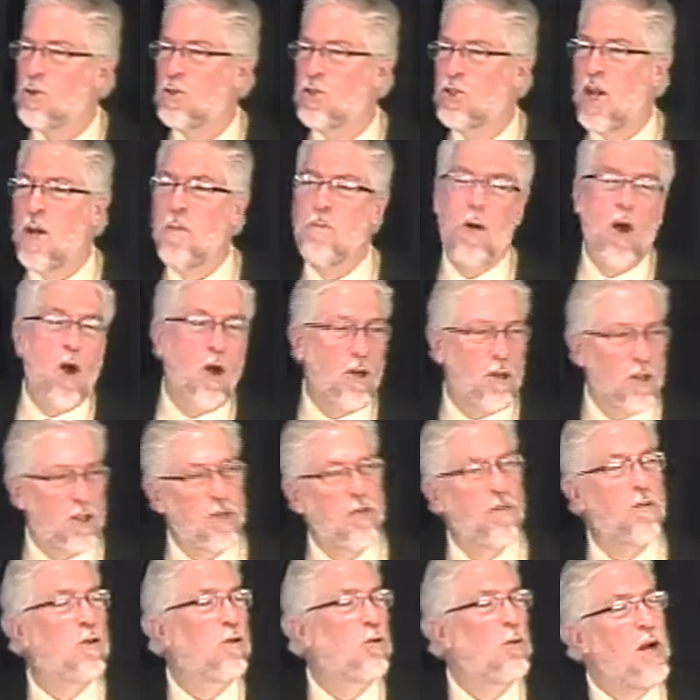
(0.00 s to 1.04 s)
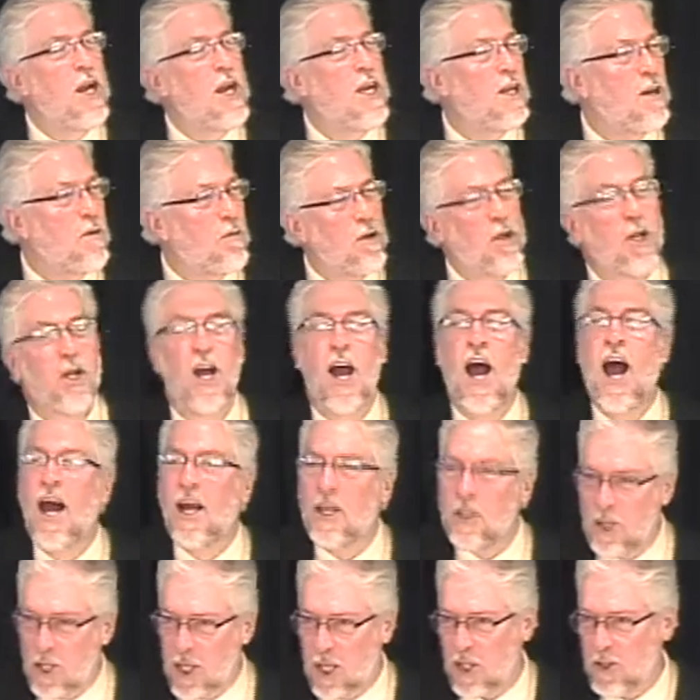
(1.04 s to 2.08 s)
see parts of 3 different
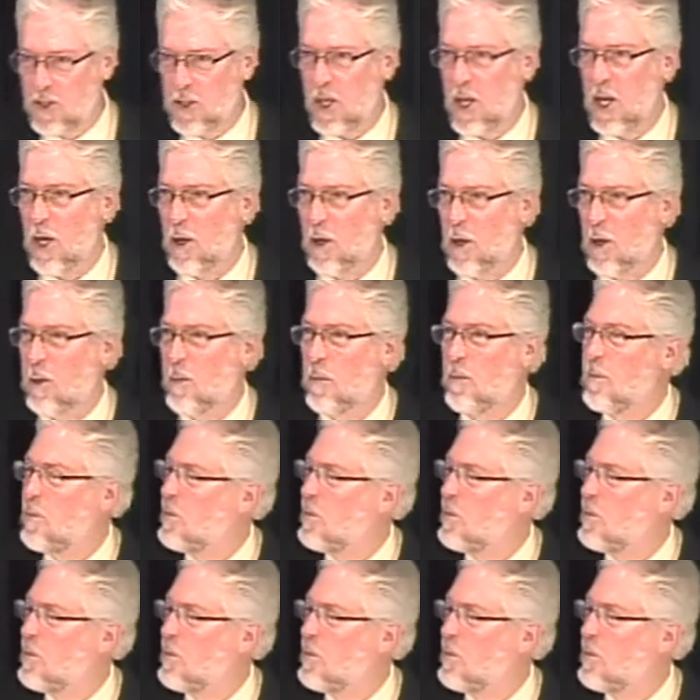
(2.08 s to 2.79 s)
continents here.